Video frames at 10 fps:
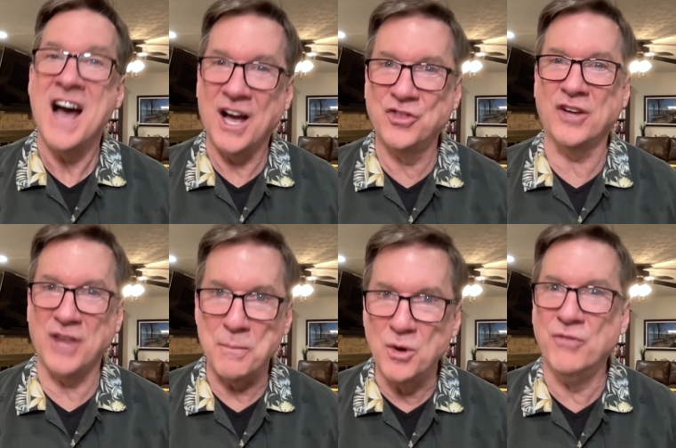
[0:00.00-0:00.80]
I think
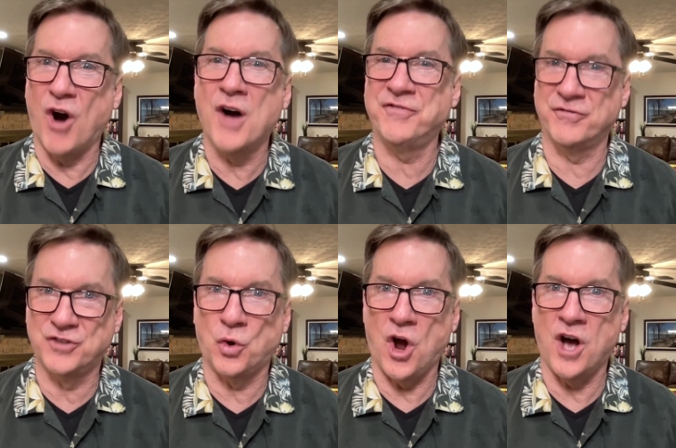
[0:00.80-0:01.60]
they move off of
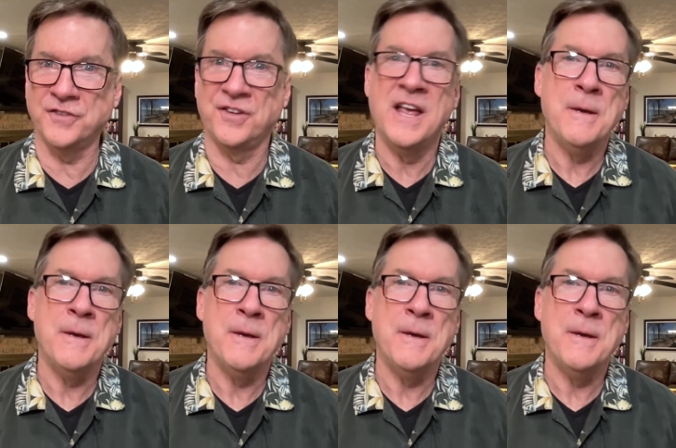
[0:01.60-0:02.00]
Cross,